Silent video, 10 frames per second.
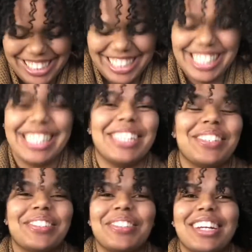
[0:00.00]
this
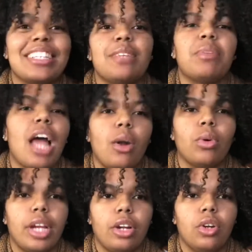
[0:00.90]
sounds so crazy, but I
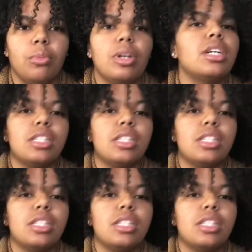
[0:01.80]
don't care no more.